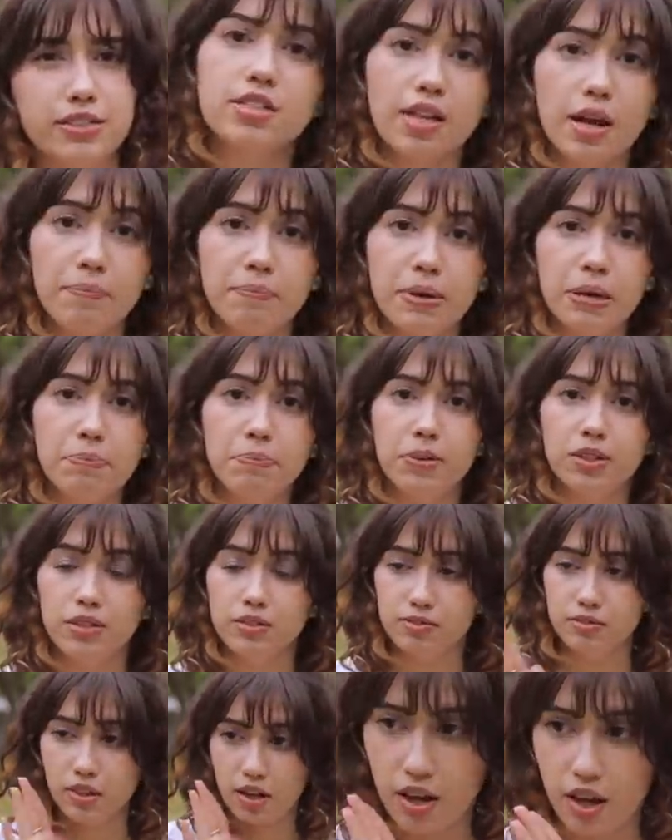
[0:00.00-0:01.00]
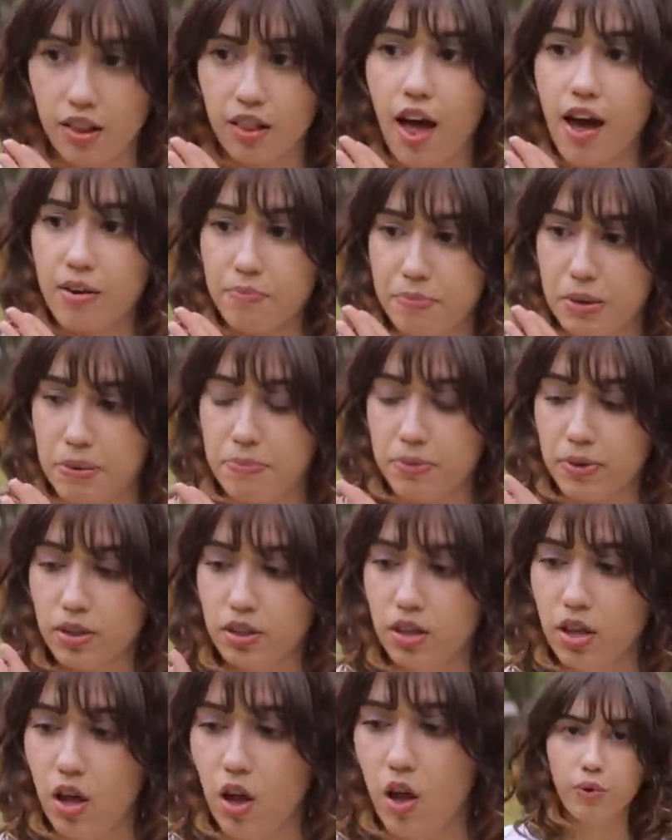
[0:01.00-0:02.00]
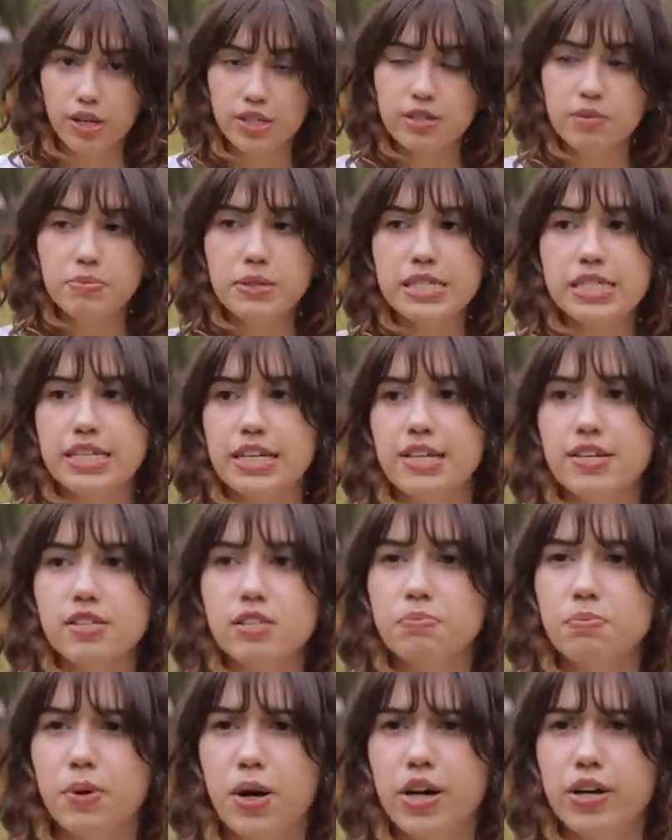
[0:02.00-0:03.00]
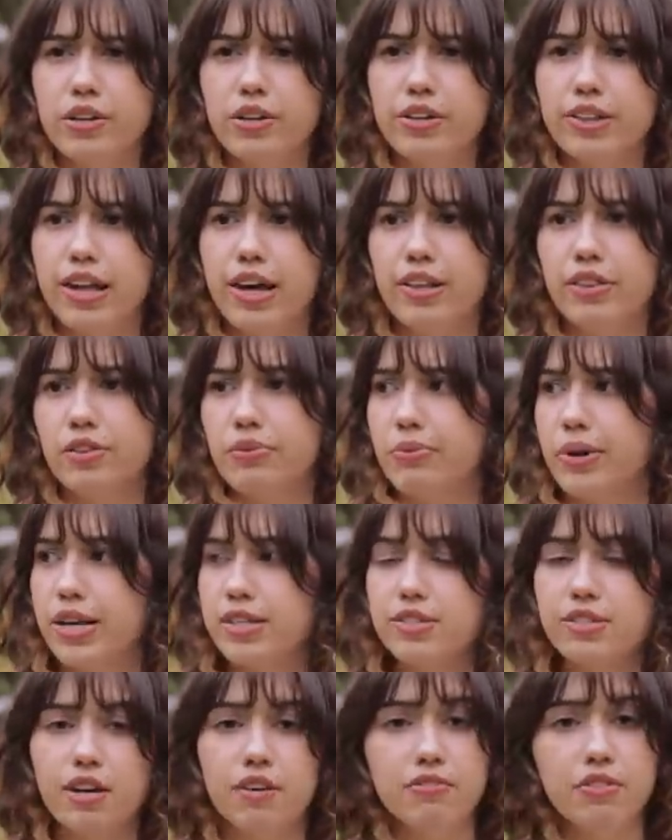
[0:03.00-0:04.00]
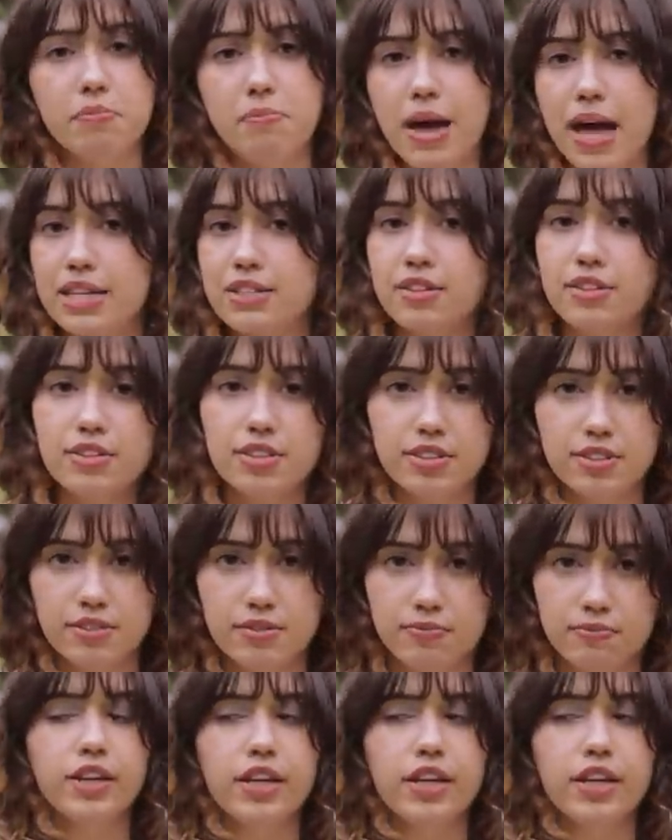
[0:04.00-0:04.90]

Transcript: Some people, a lot of people, want to be seen as smarter than the rest of the masses.